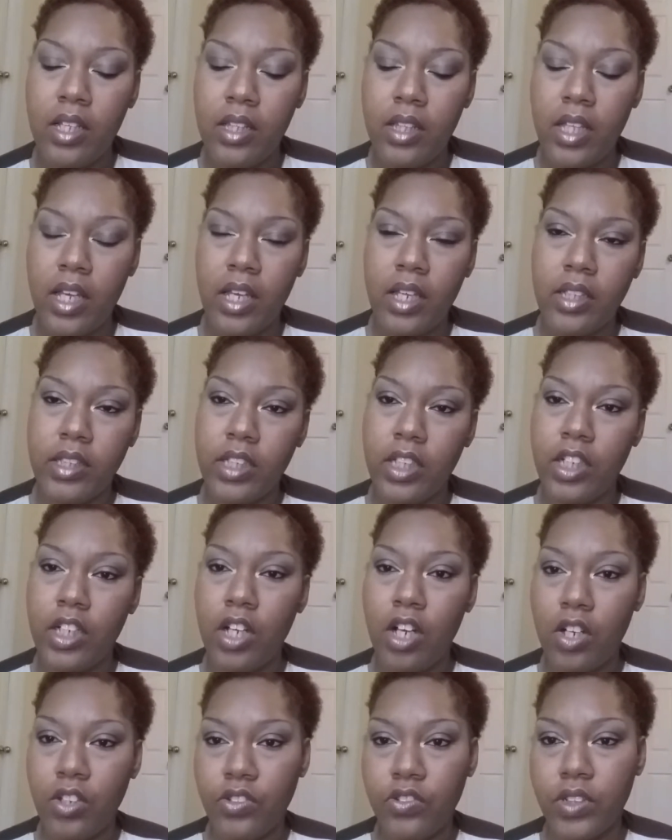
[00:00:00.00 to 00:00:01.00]
they did an
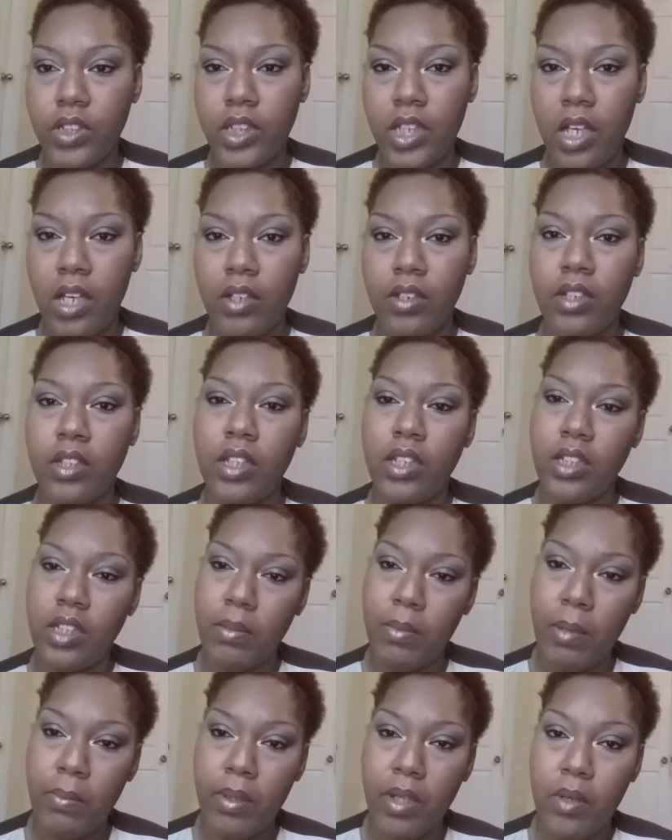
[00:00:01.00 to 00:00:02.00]
ultrasound and they
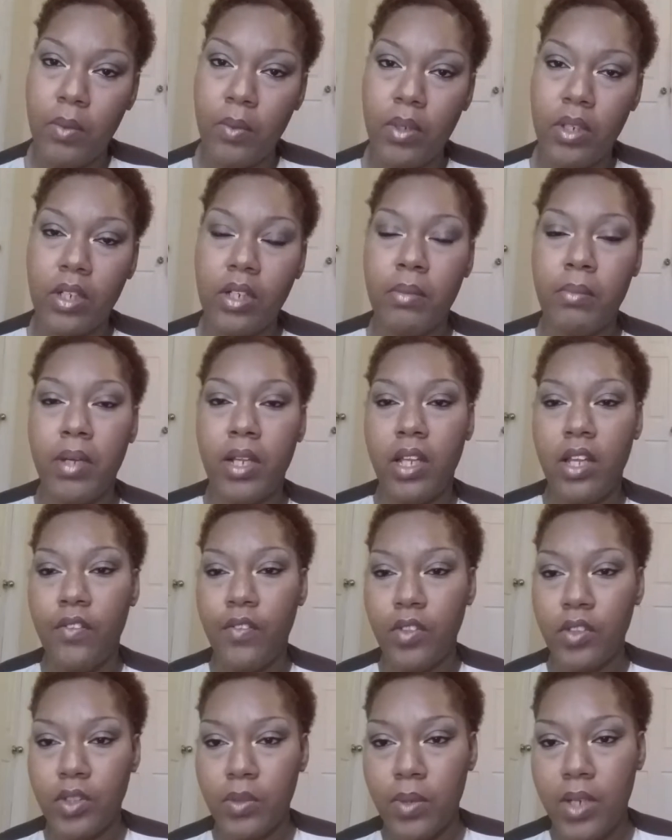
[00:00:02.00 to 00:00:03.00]
did my blood work. My
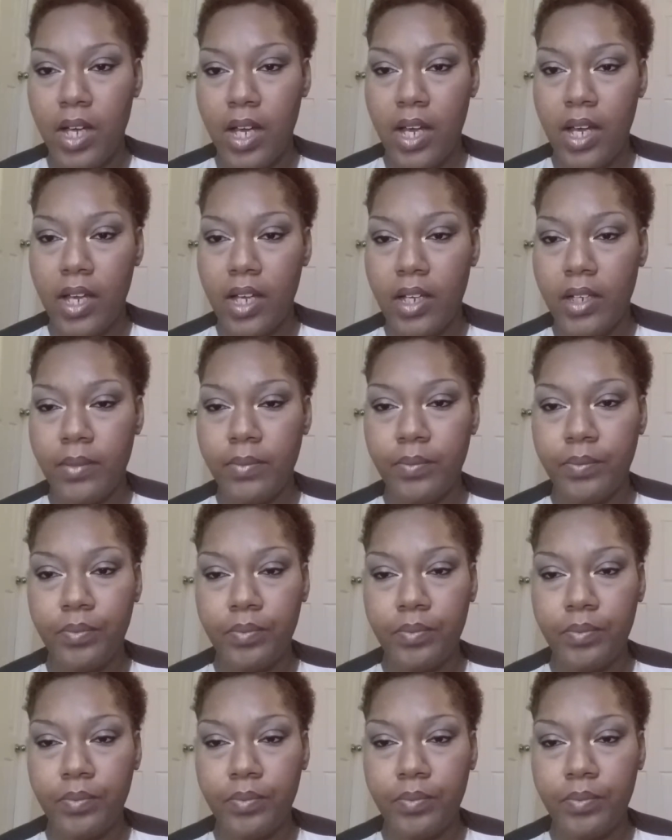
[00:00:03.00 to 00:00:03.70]
levels were high.